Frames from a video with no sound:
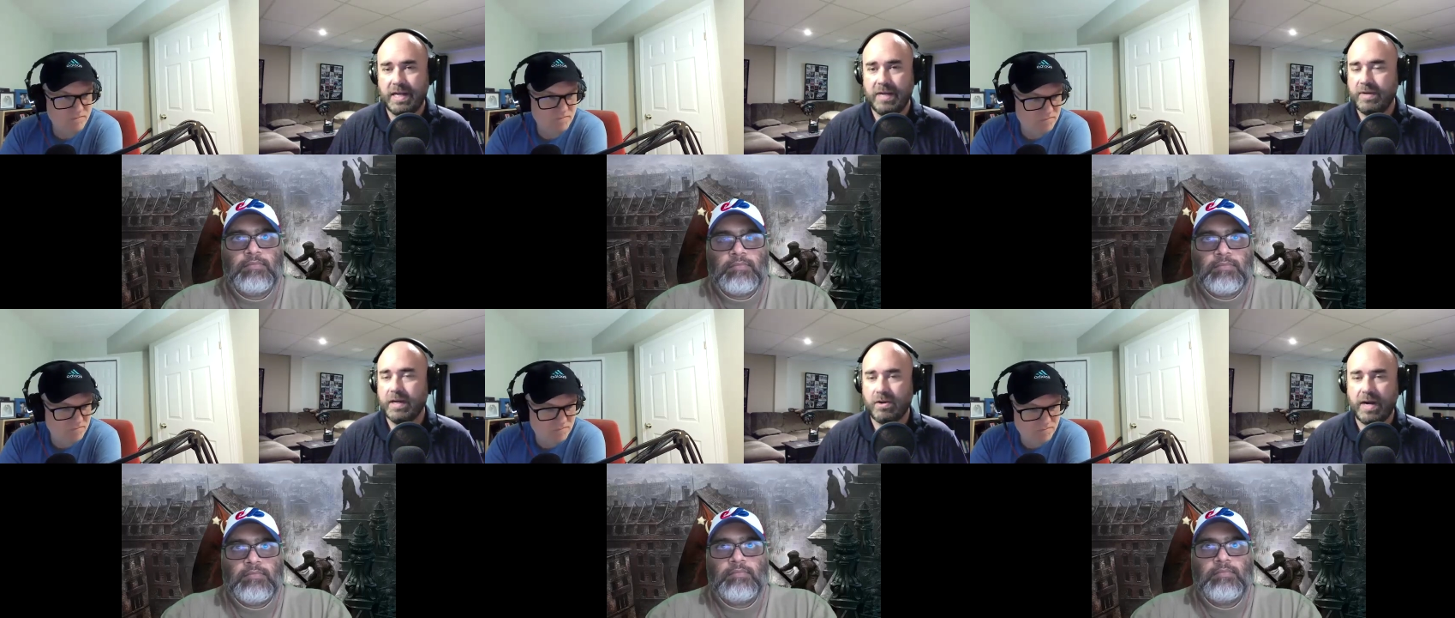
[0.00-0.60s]

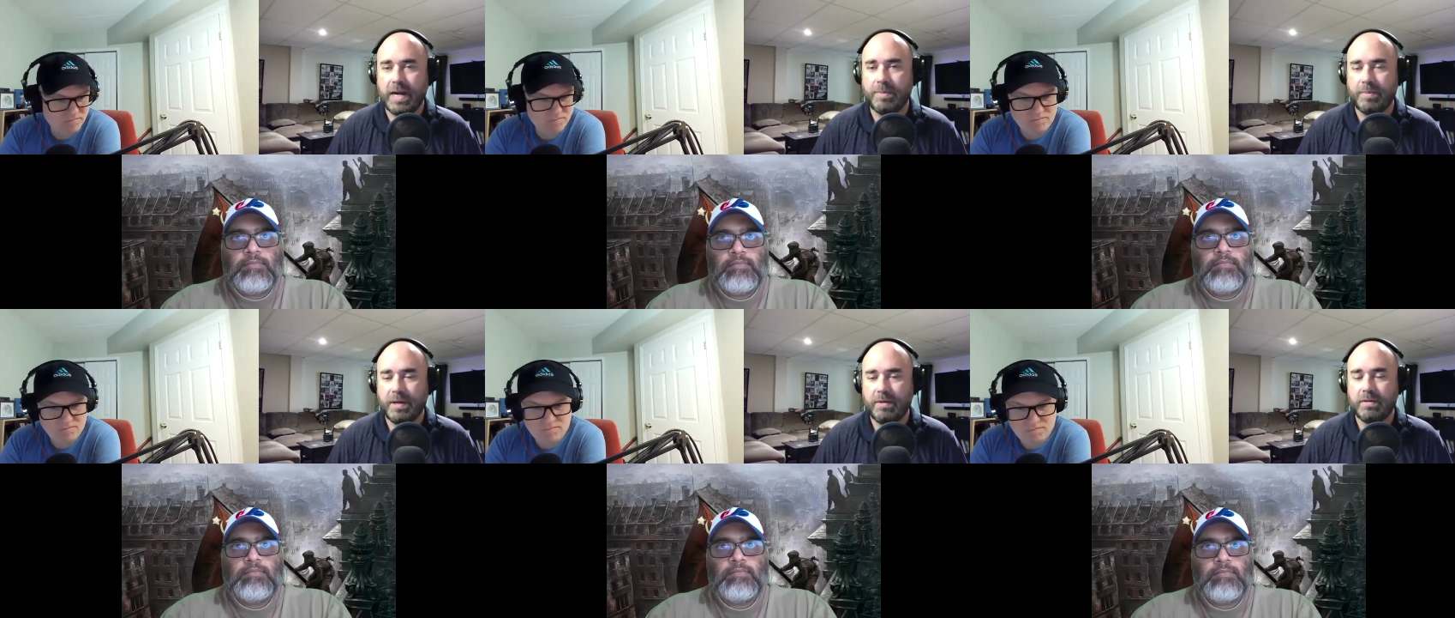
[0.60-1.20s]
Speaker 1: giving a crap
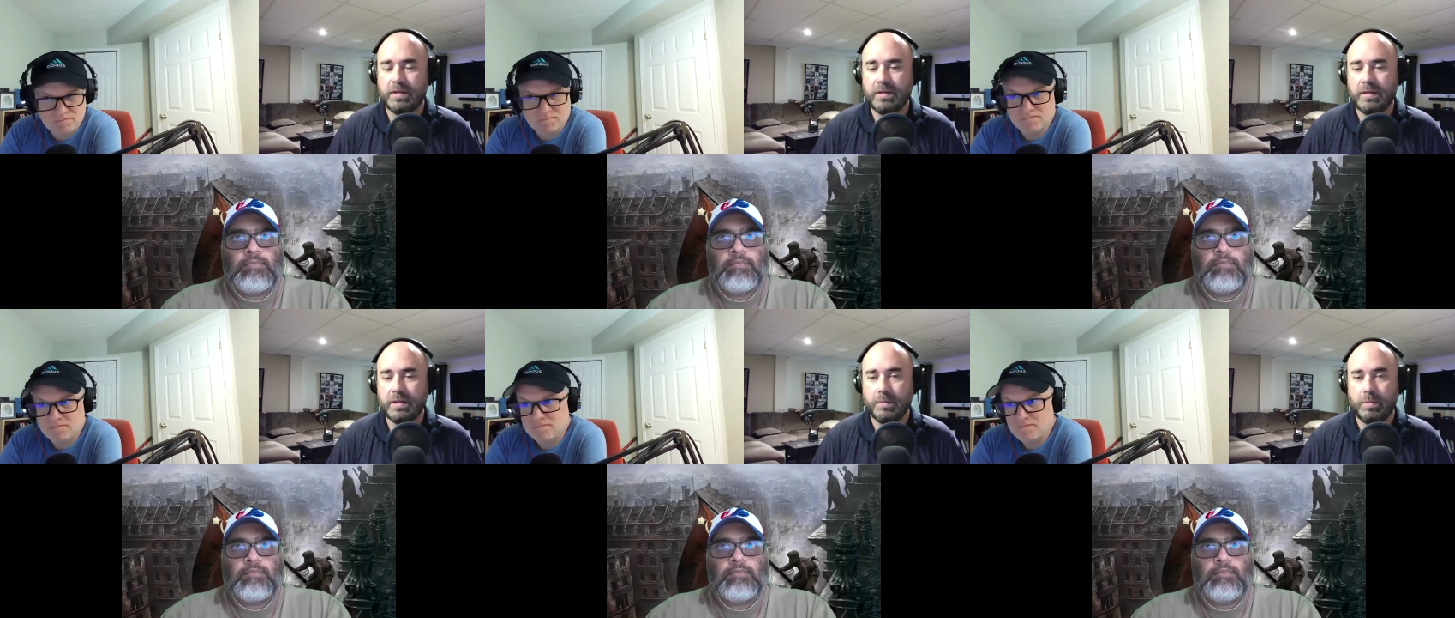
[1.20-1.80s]
about
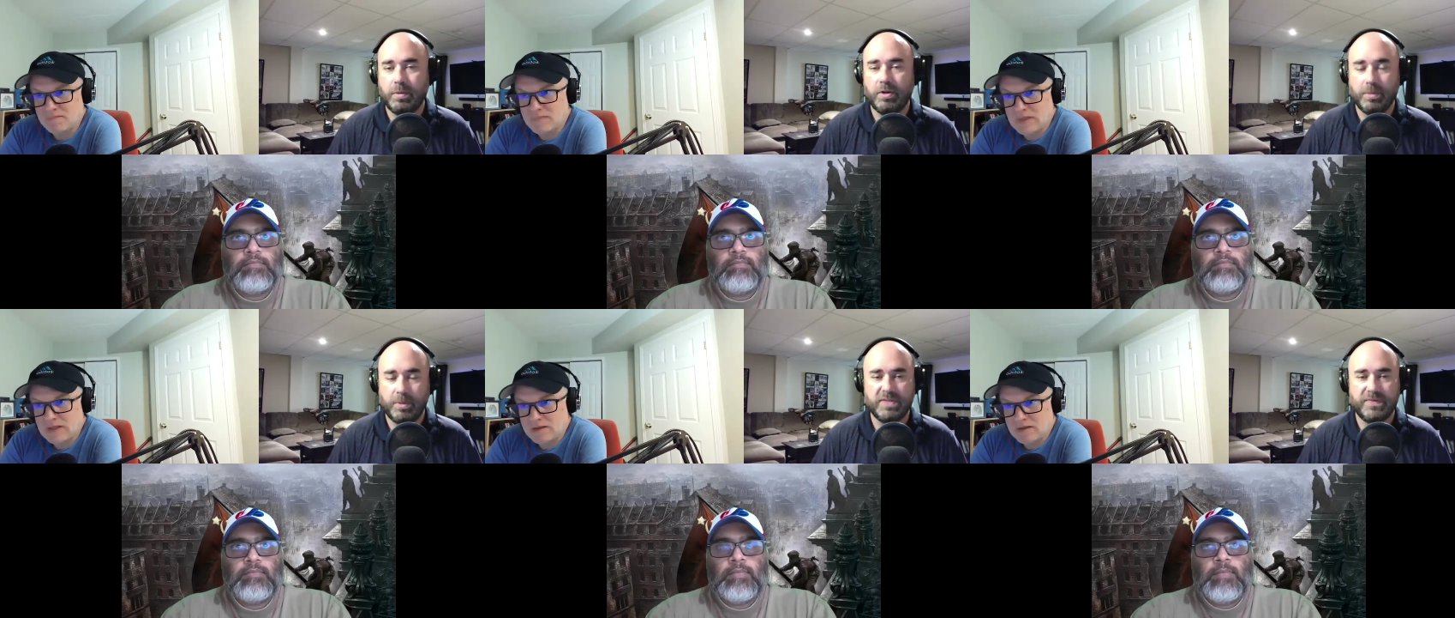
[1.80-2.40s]
the the
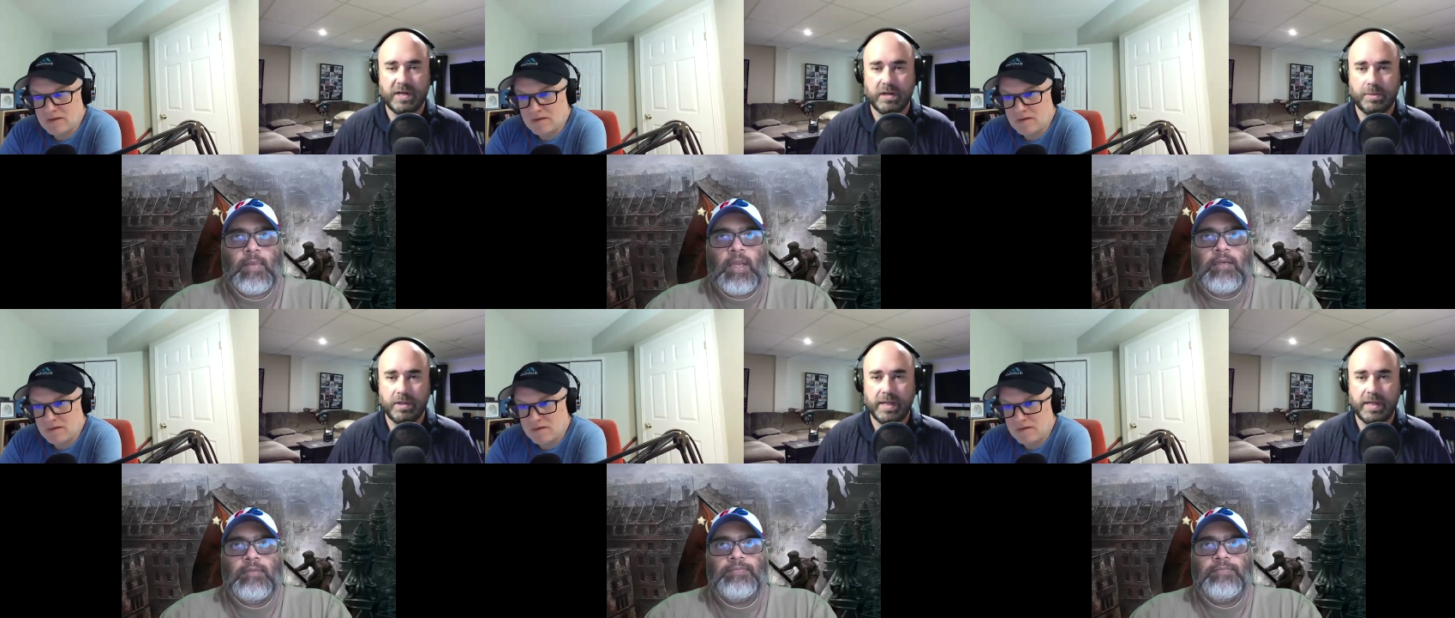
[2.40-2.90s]
most vulnerable